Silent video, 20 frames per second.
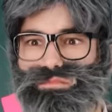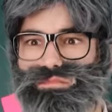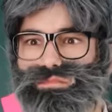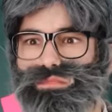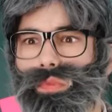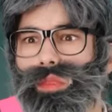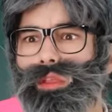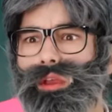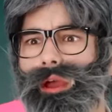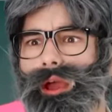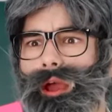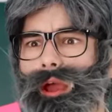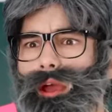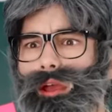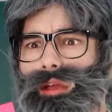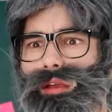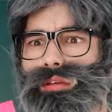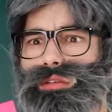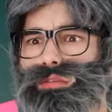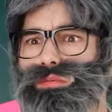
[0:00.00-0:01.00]

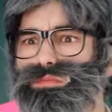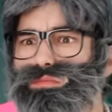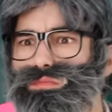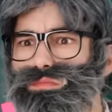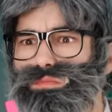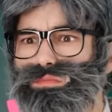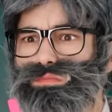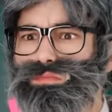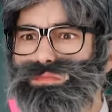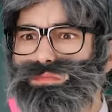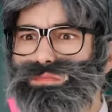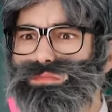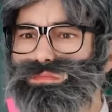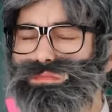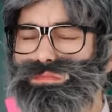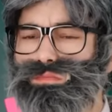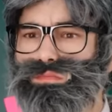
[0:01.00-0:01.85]
Madison, time is ticking.